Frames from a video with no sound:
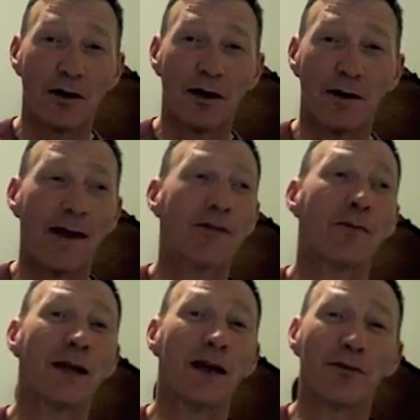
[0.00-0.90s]
Uh, that's
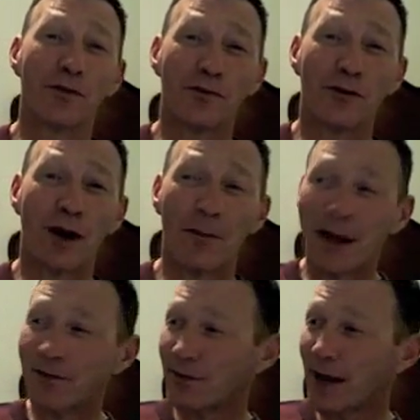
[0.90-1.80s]
somebody else's job.
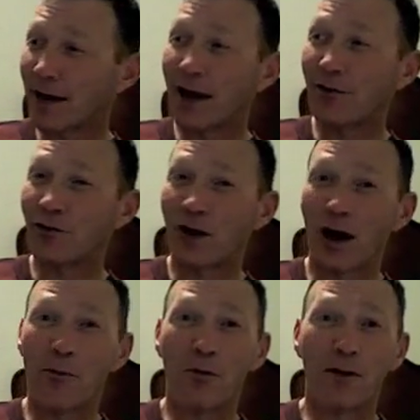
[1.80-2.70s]
That's that guy's
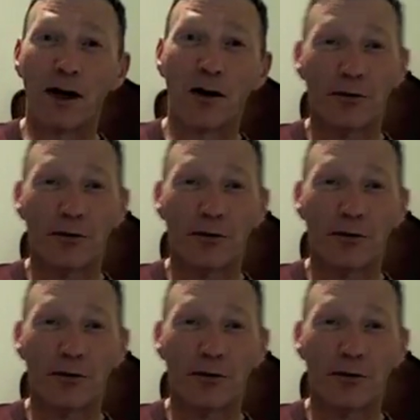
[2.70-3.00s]
job over there.